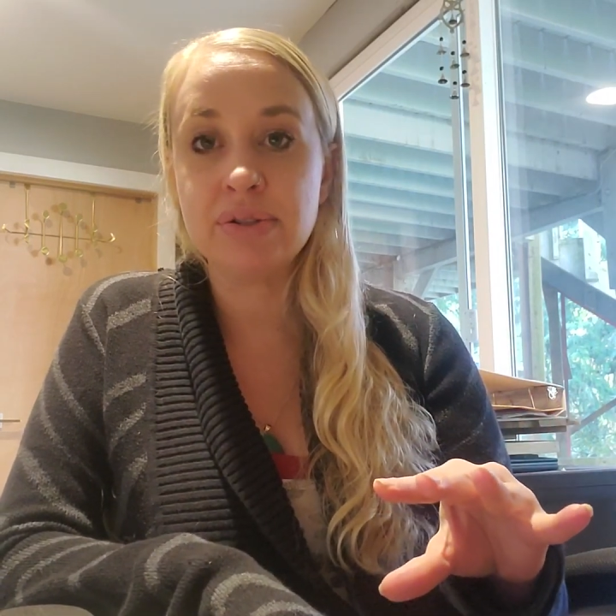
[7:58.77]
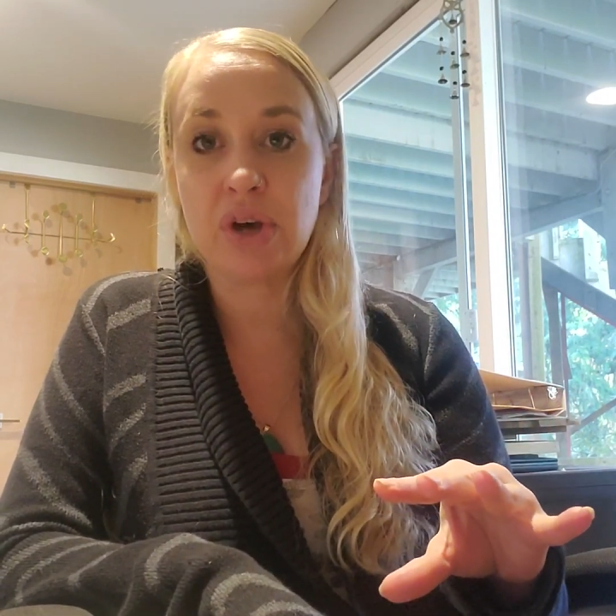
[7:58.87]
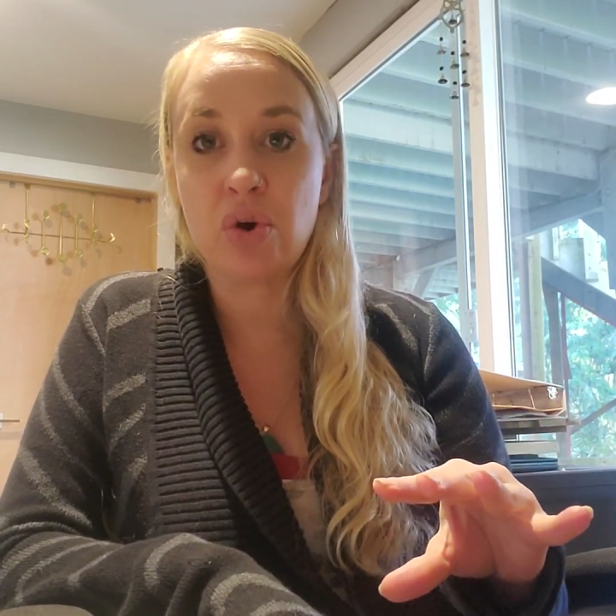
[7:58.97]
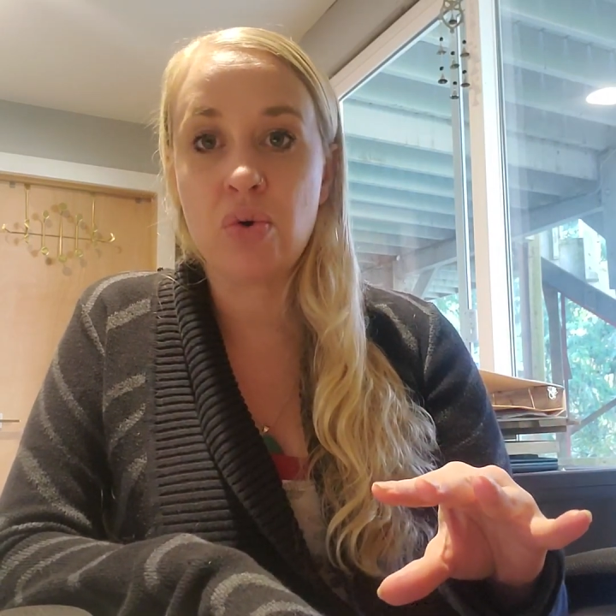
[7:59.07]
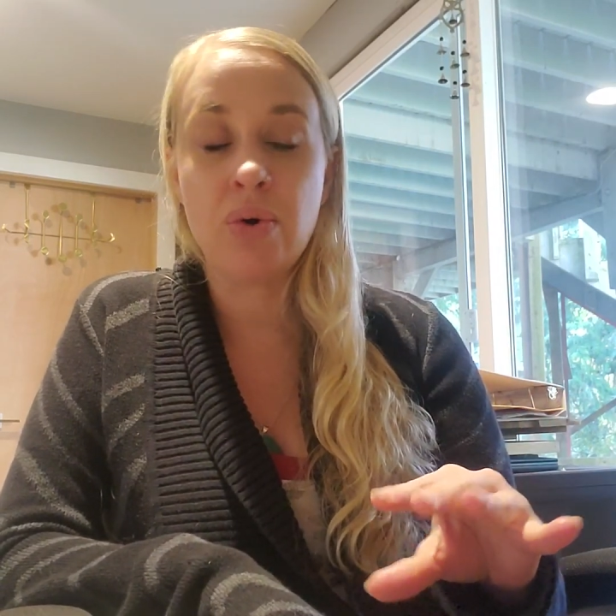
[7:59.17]

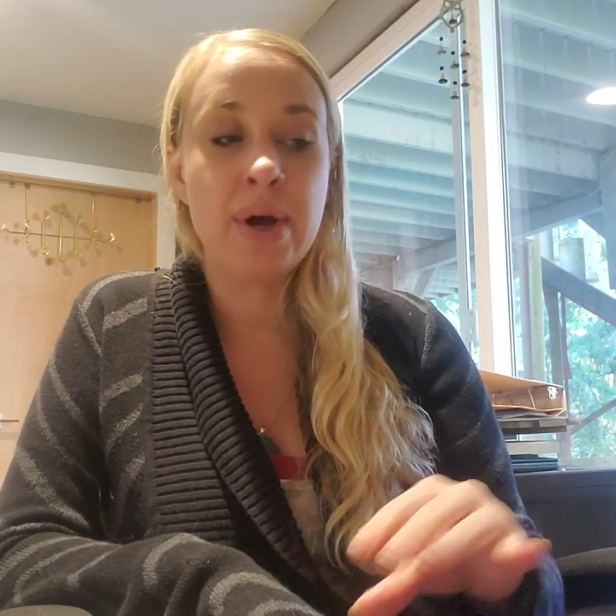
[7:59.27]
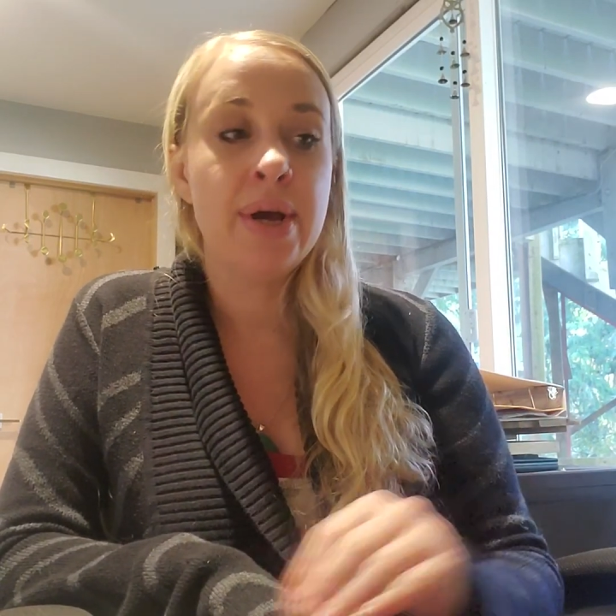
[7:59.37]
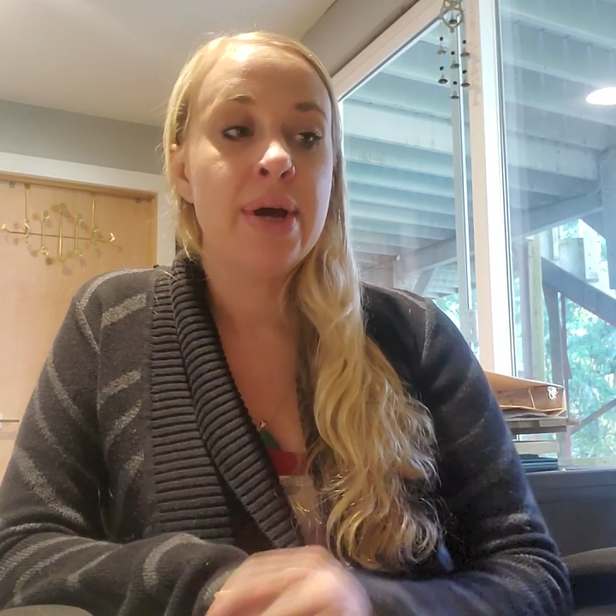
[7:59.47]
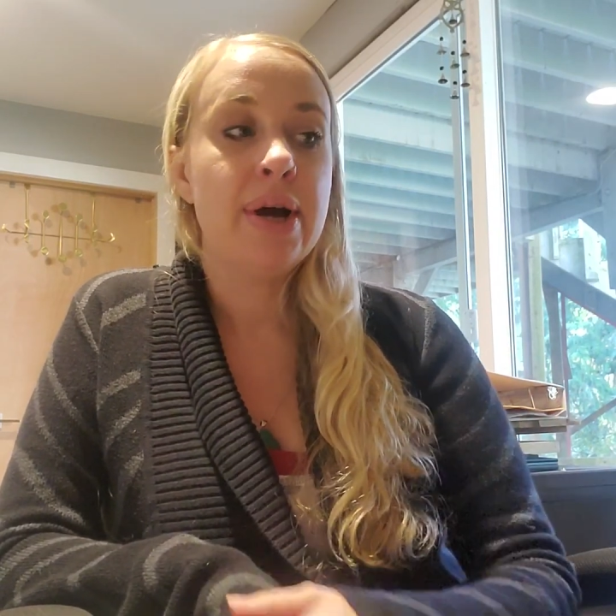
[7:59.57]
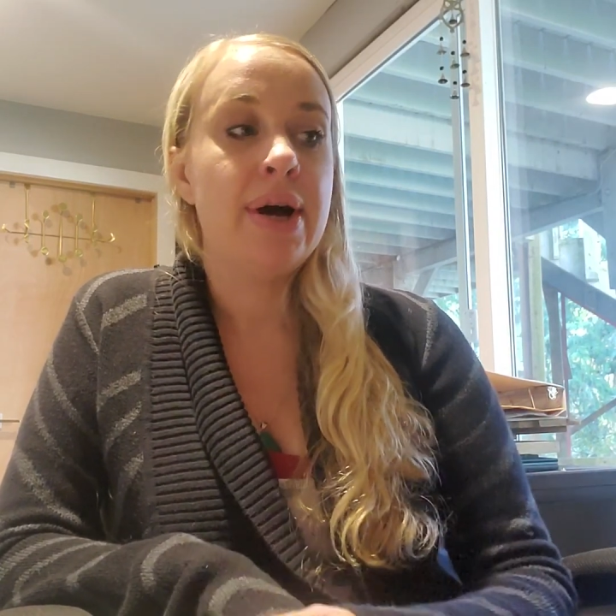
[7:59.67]
So
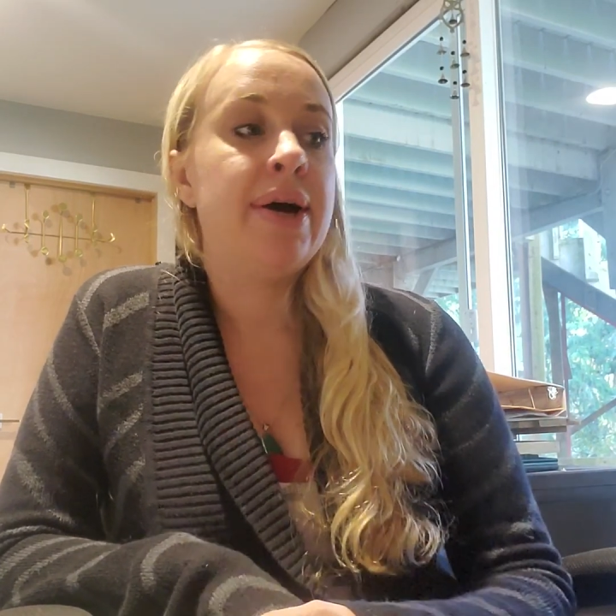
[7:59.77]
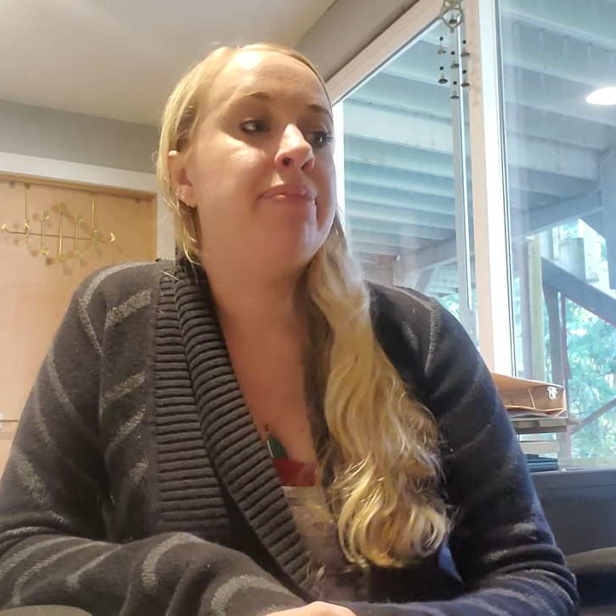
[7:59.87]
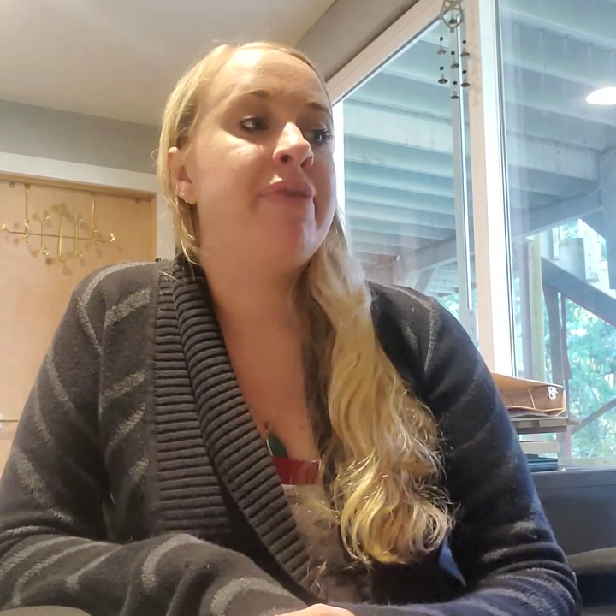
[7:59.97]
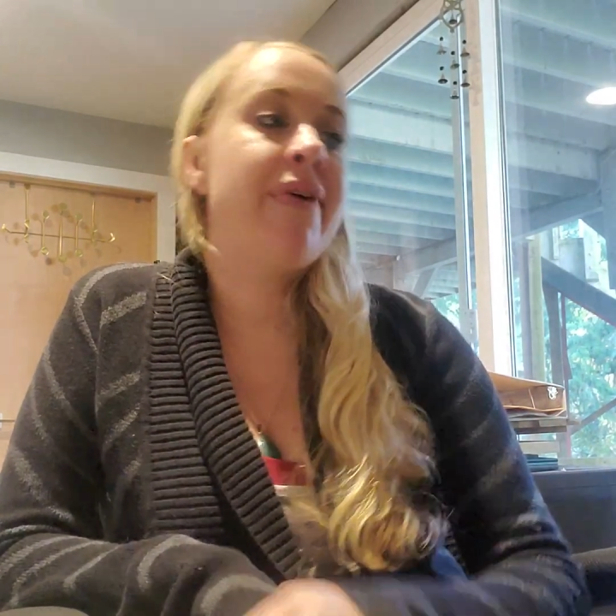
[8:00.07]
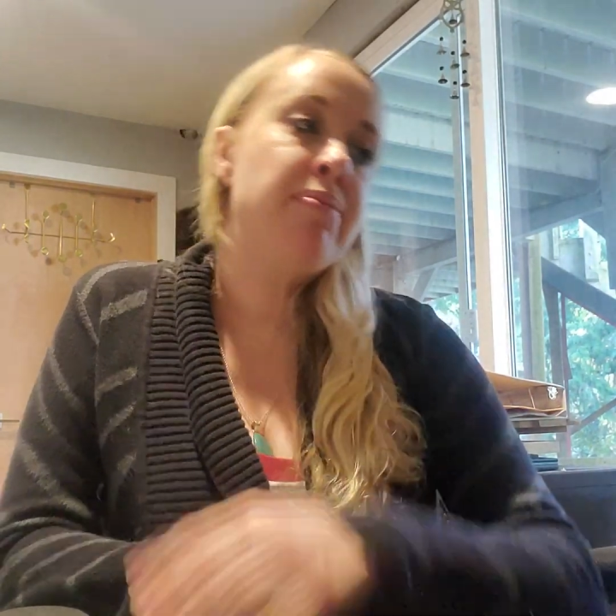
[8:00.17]

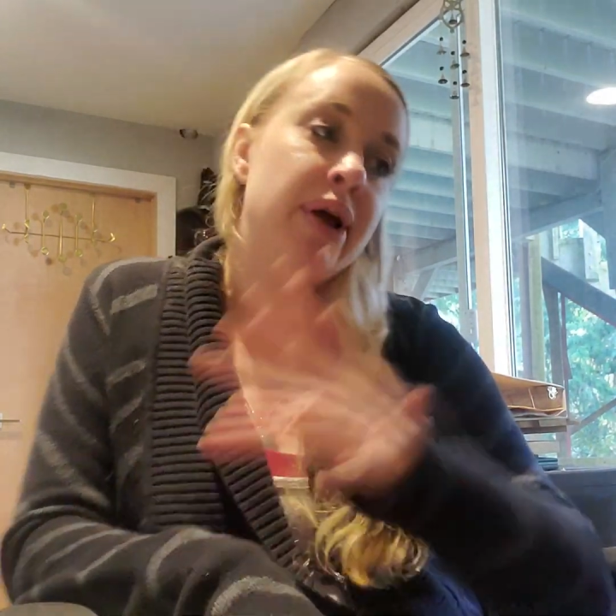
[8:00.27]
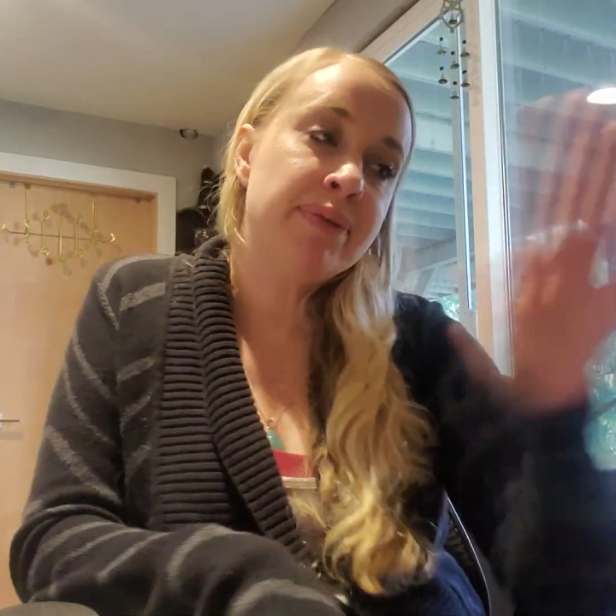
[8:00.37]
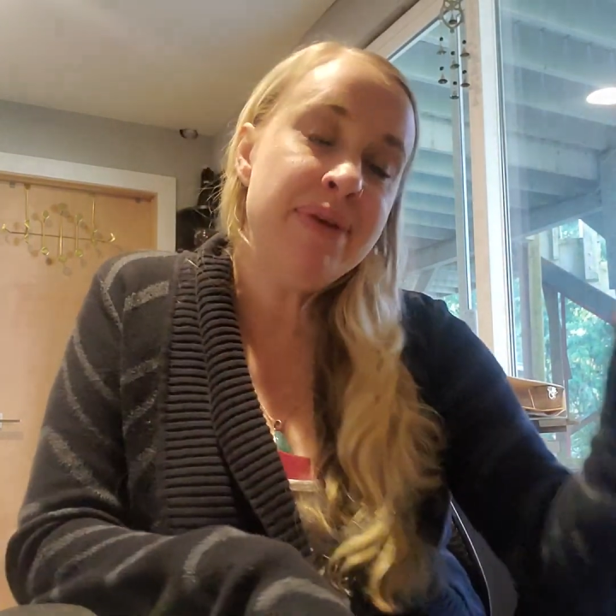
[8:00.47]
if I'm like,